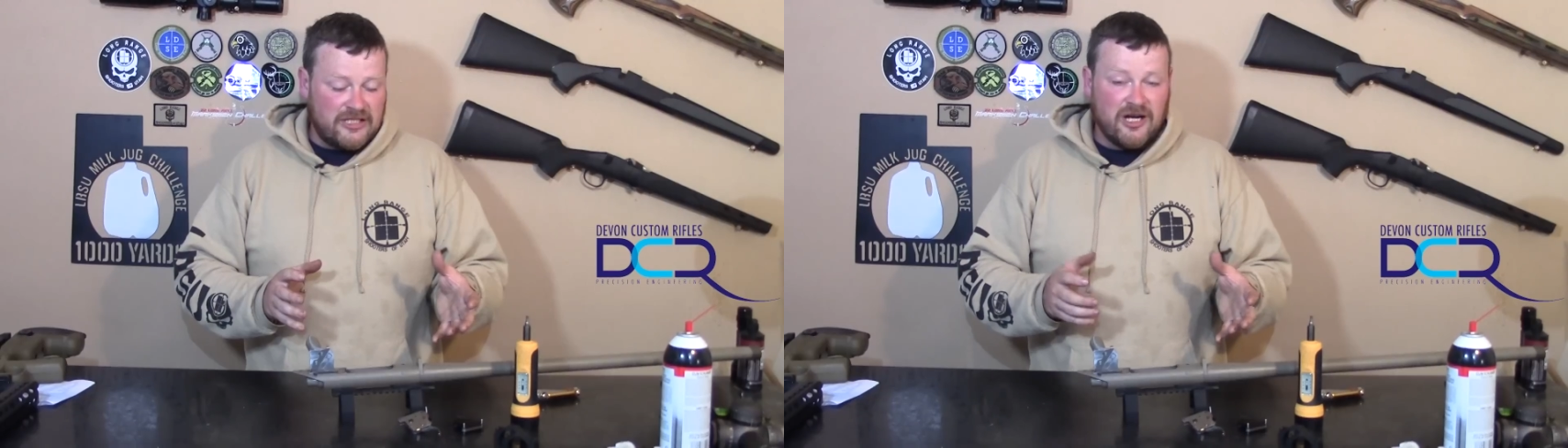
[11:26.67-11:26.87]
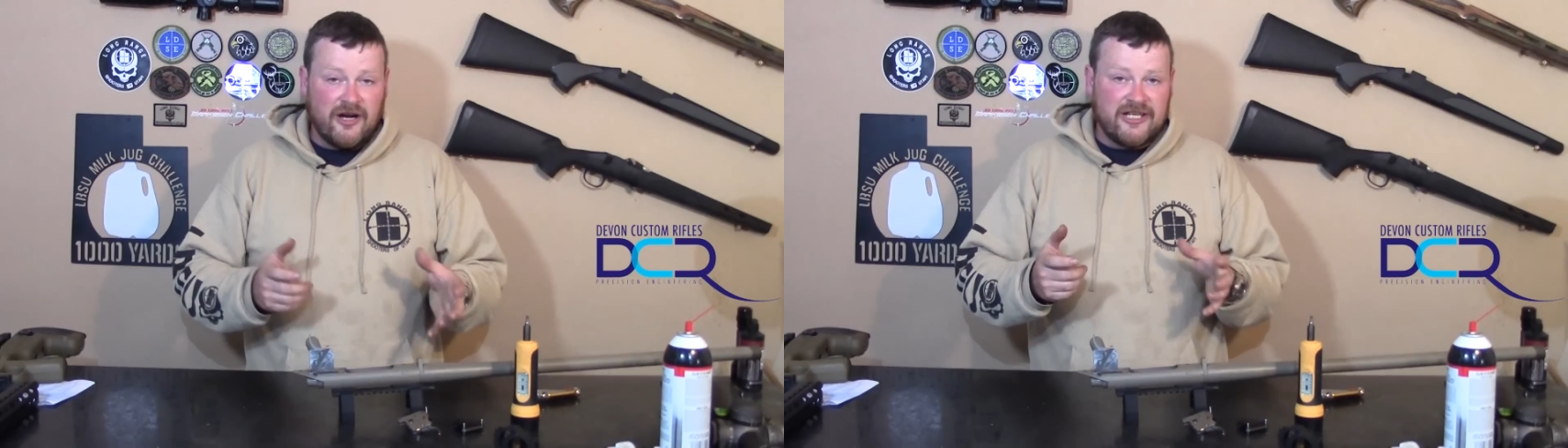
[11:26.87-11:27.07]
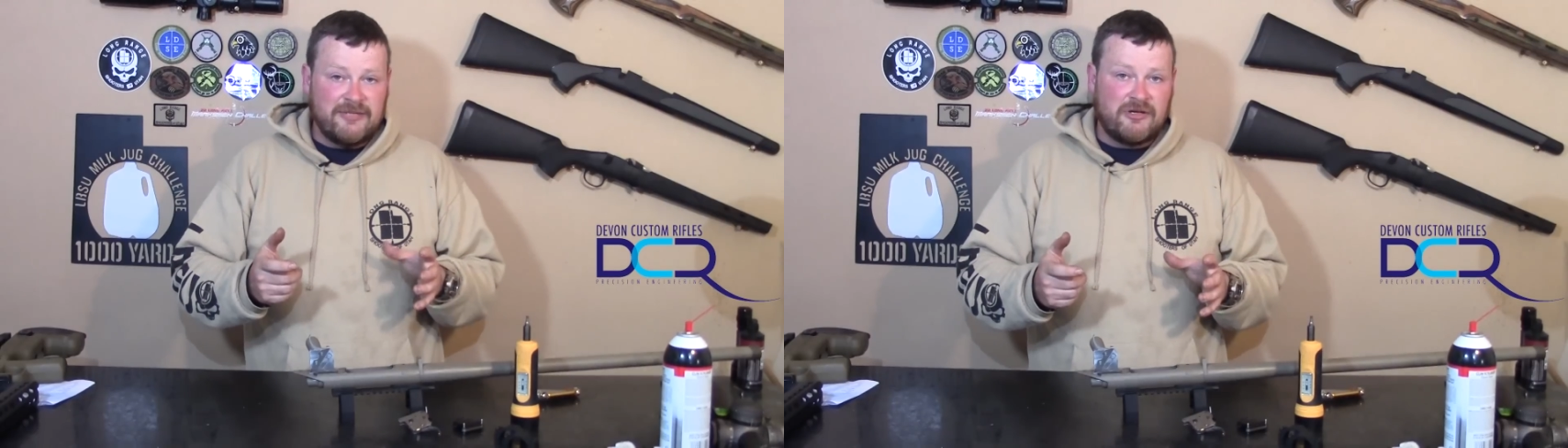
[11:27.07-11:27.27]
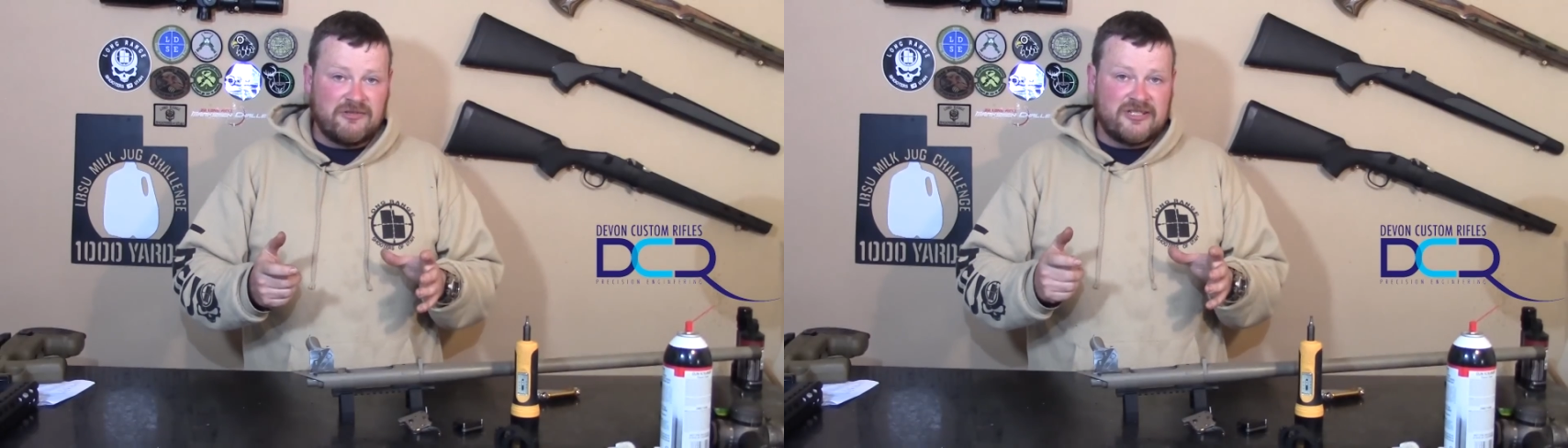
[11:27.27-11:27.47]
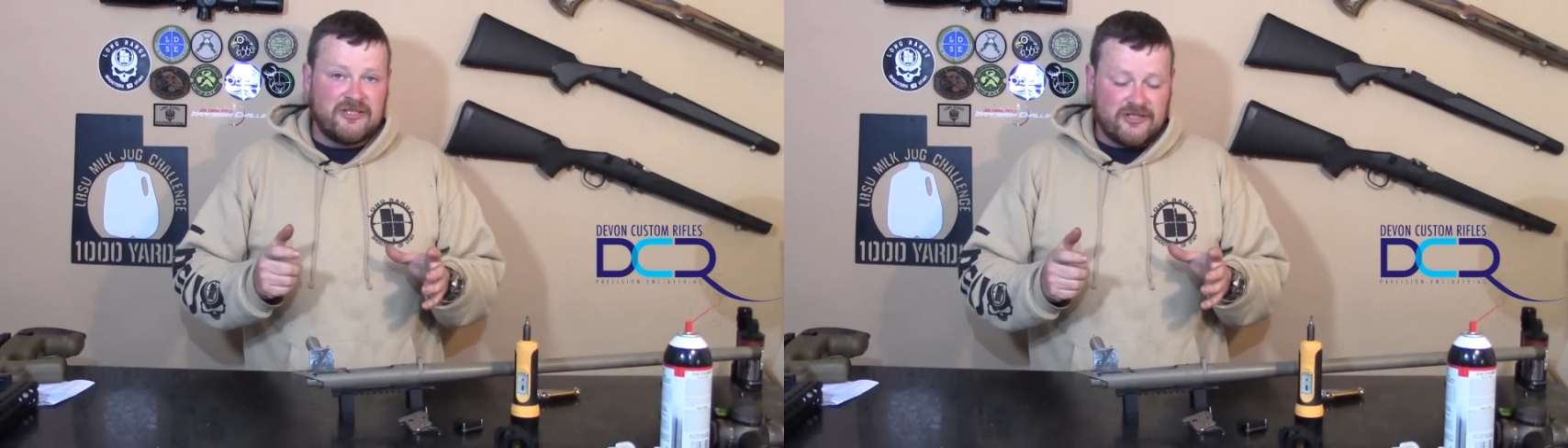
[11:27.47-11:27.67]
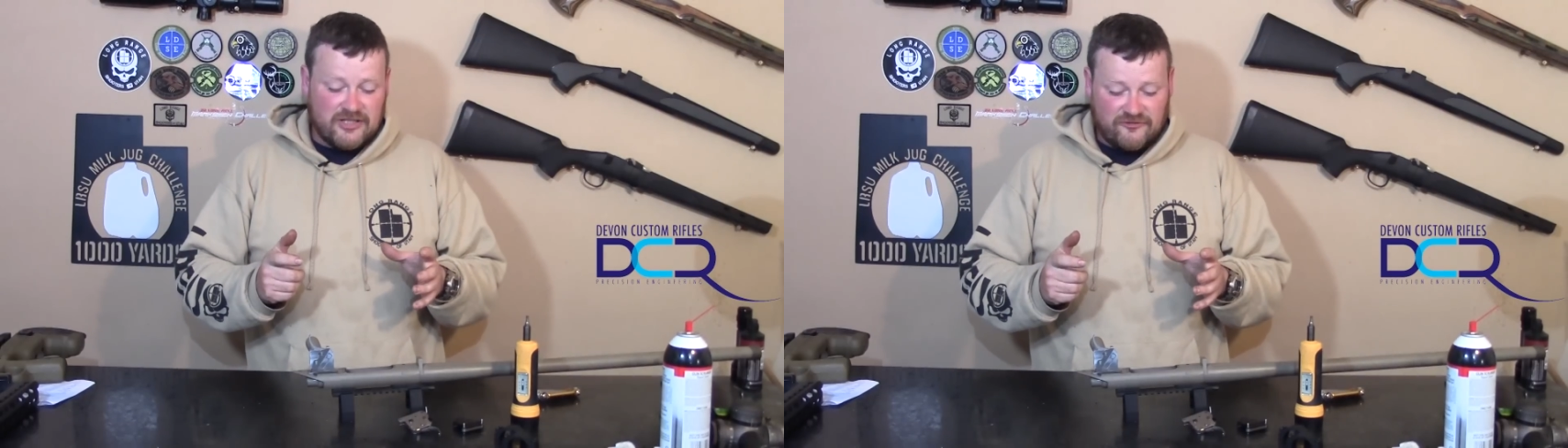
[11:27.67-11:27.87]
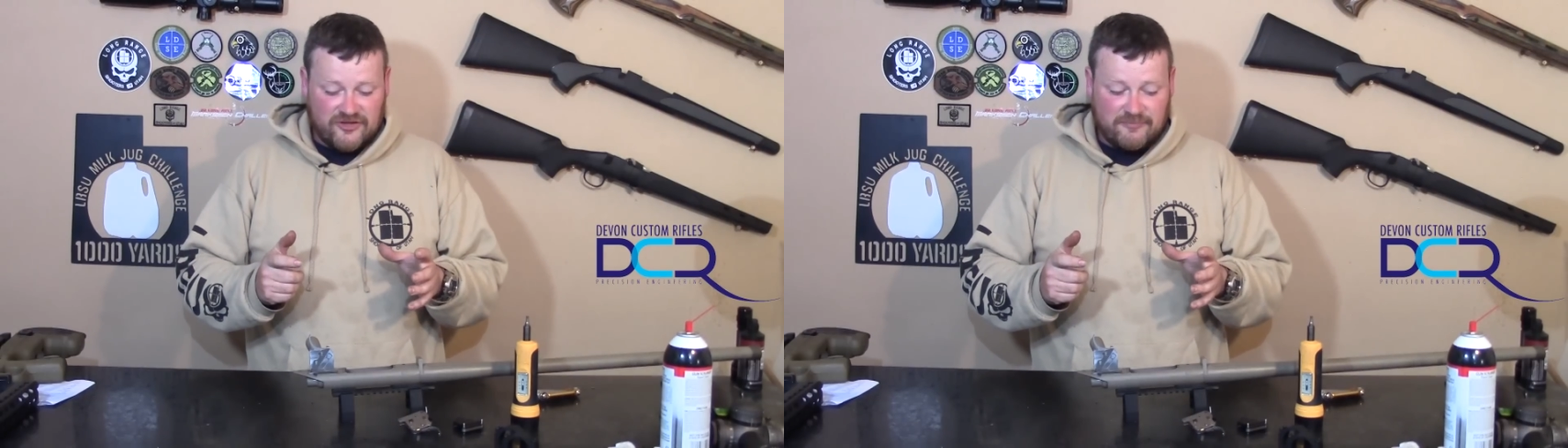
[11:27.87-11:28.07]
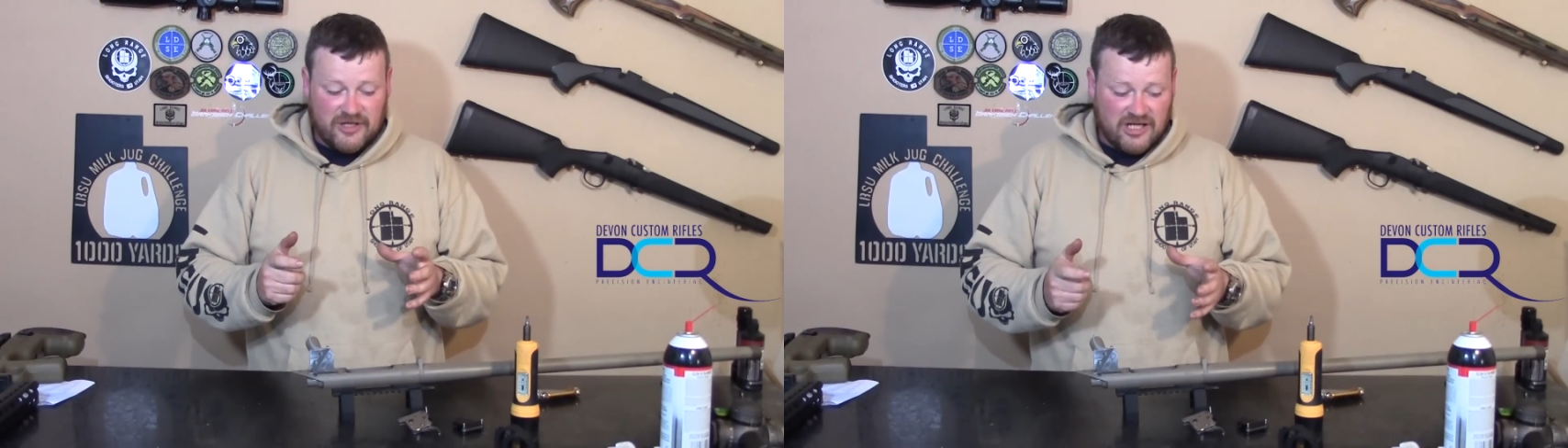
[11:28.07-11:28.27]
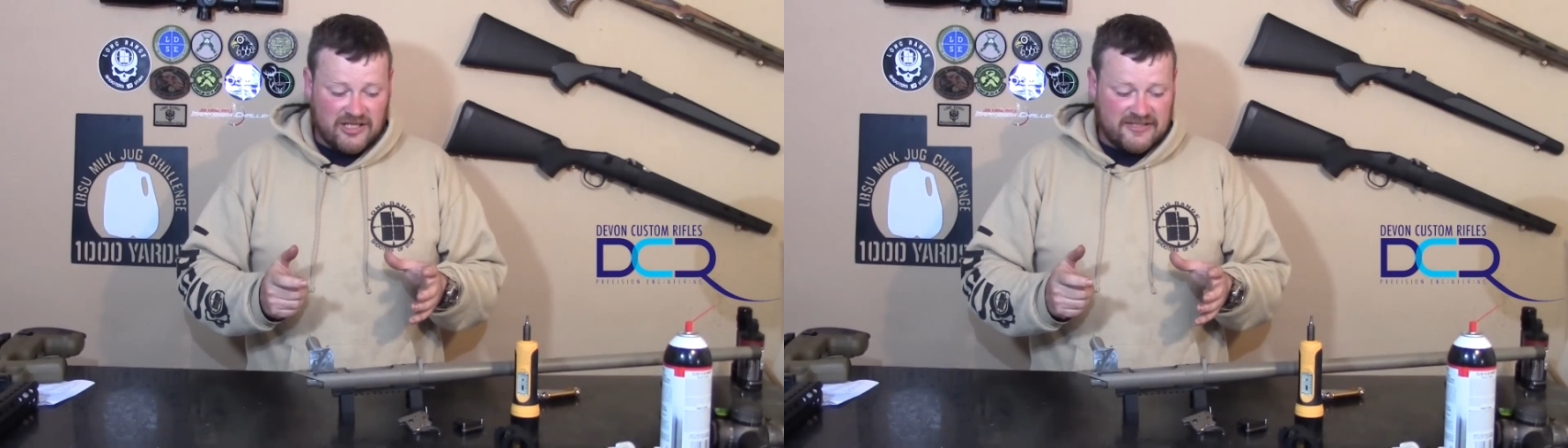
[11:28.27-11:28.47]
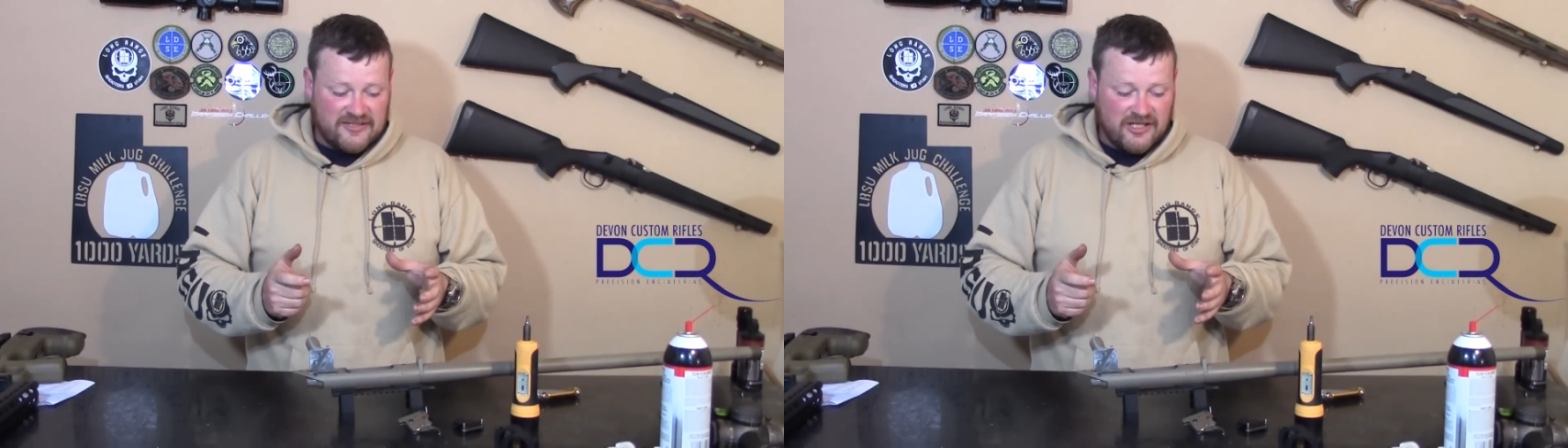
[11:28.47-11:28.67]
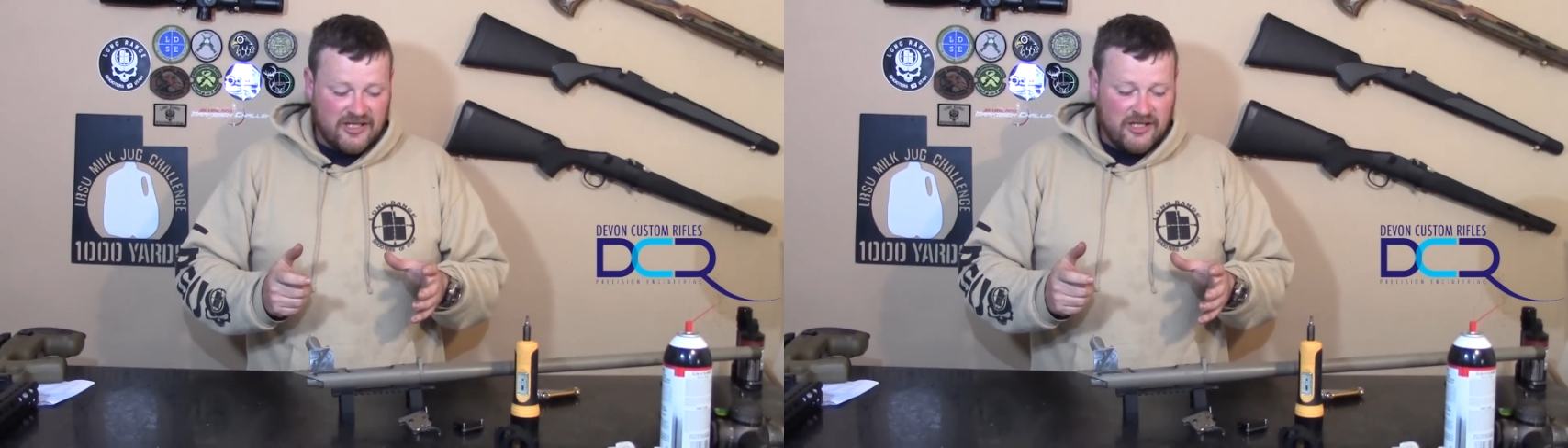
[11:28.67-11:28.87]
a tiny amount of sear surface, because